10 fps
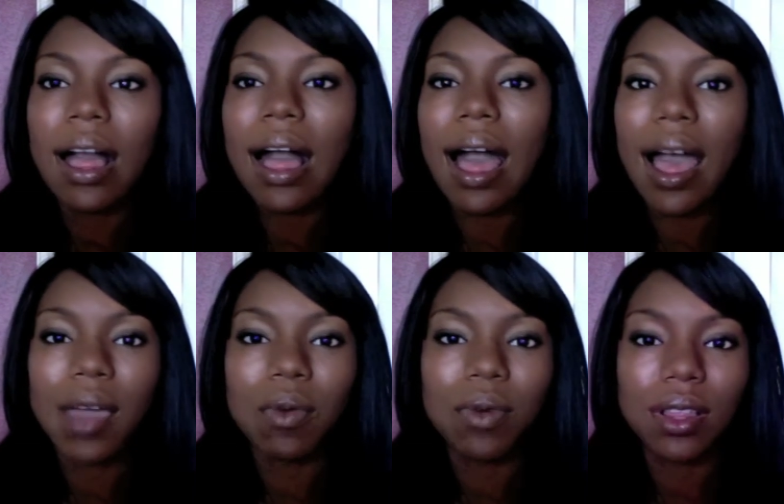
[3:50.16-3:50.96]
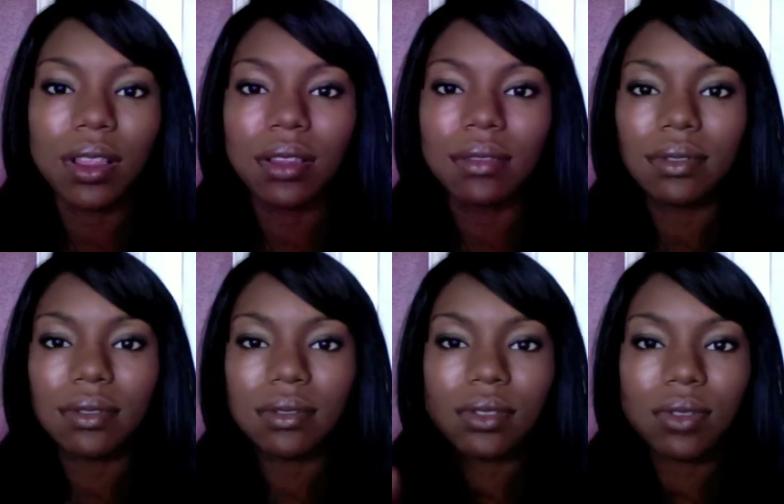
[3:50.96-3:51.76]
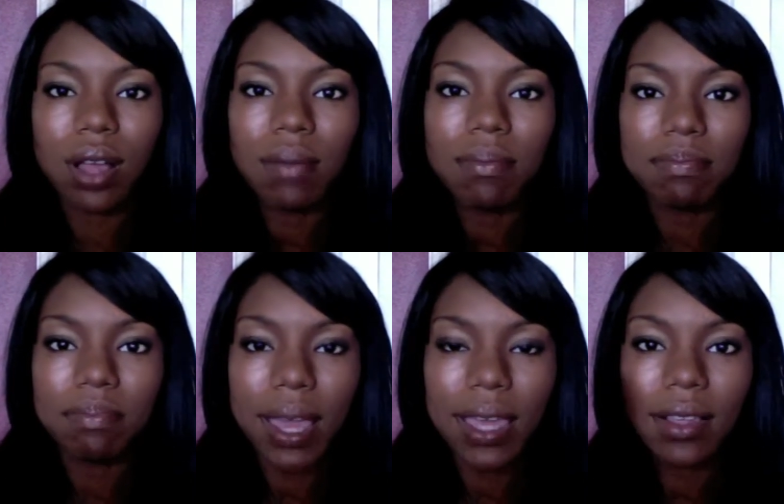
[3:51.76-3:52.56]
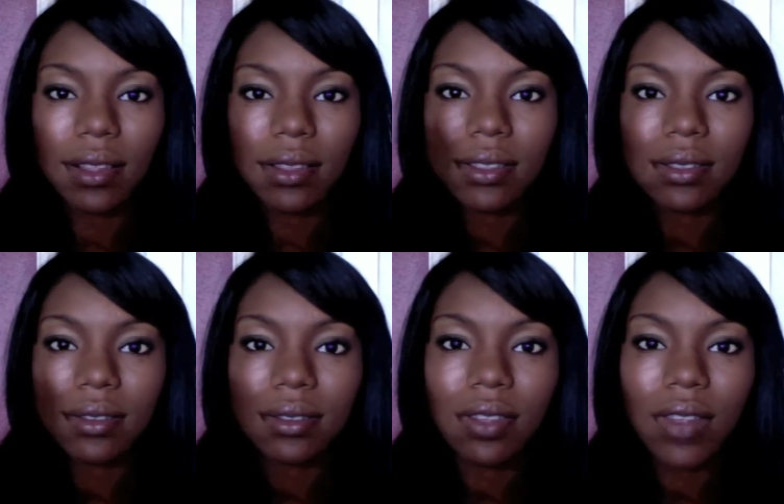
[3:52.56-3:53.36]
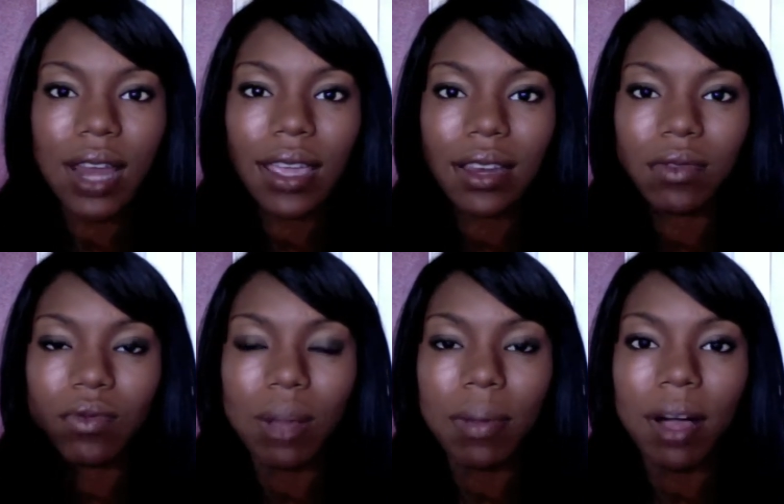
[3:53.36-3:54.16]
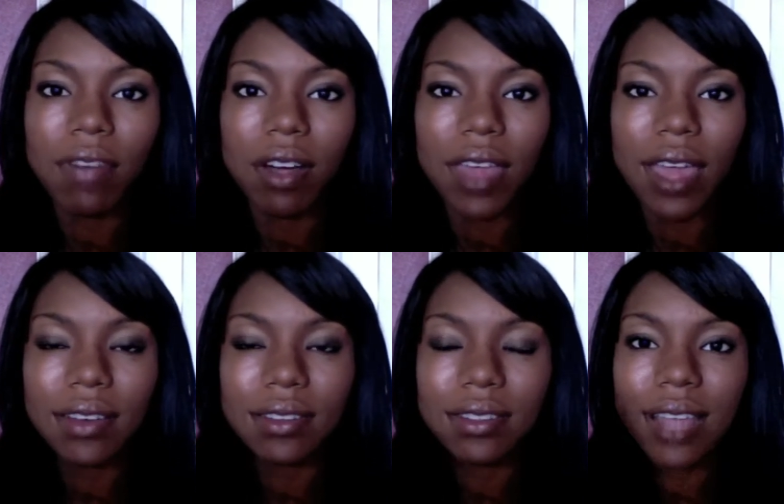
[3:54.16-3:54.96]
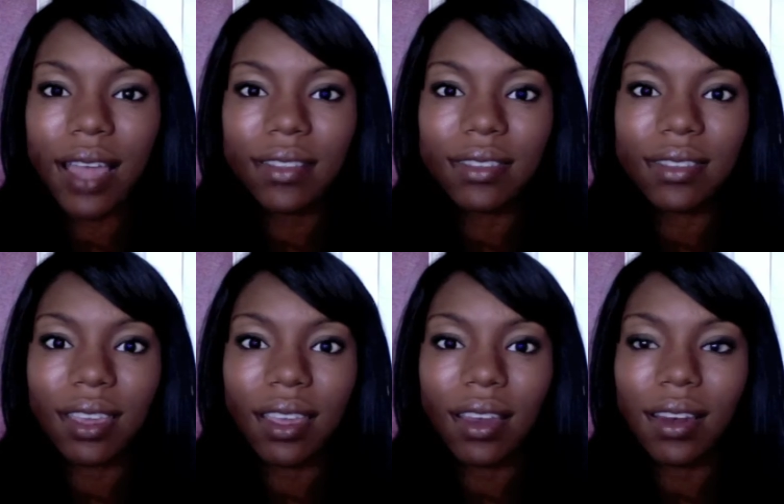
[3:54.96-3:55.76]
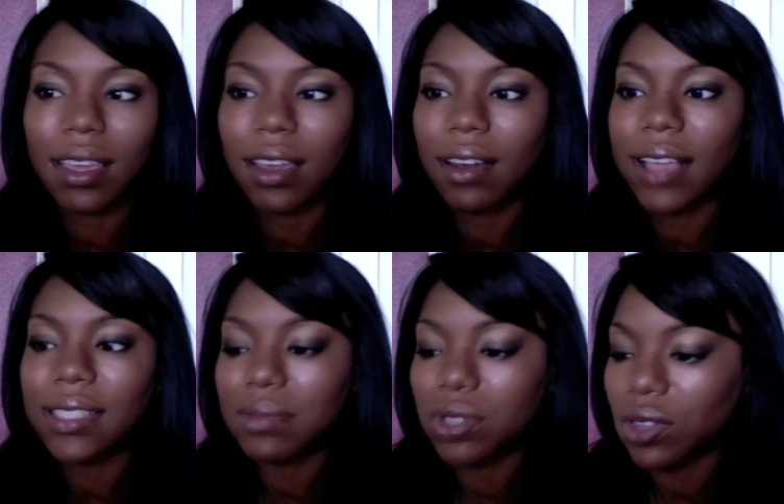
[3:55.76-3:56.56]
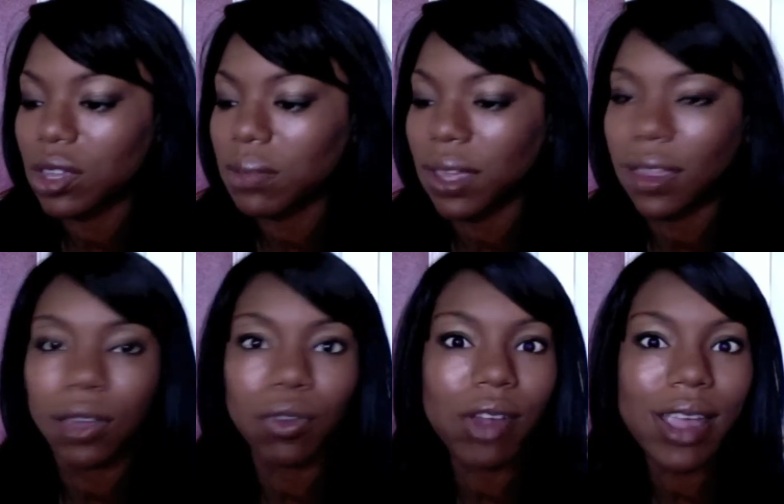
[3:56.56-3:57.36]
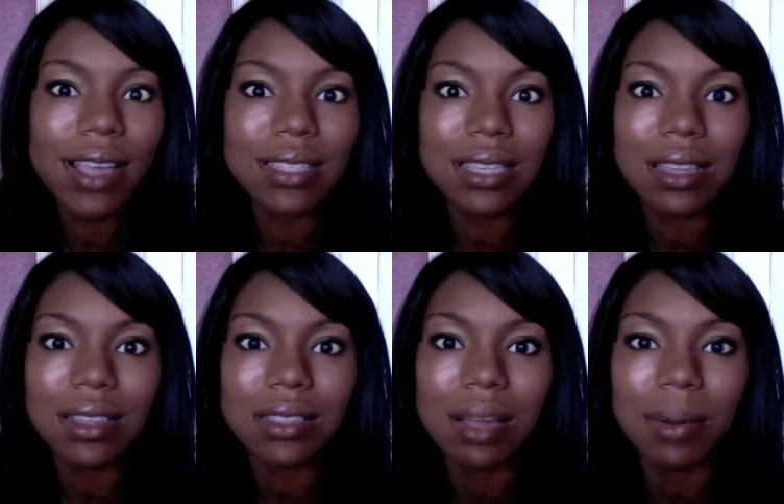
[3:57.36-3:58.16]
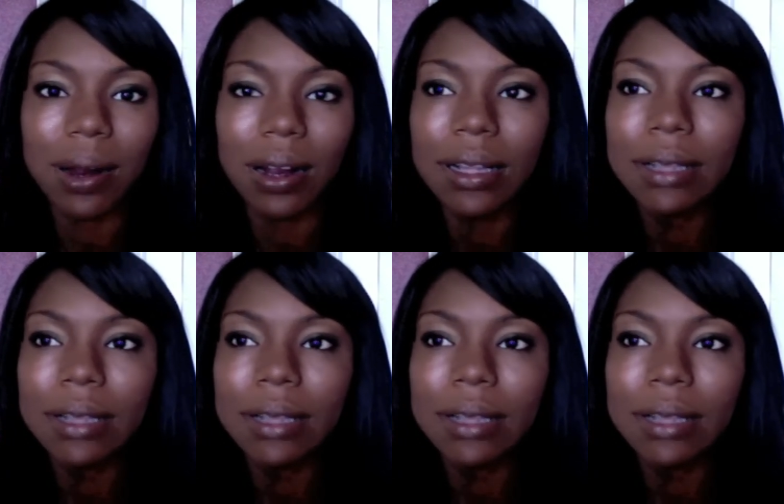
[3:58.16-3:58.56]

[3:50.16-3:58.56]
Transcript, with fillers: I will scrub my heels so that I can rub off all that dead skin. And I seem to accumulate like crazy in the summer.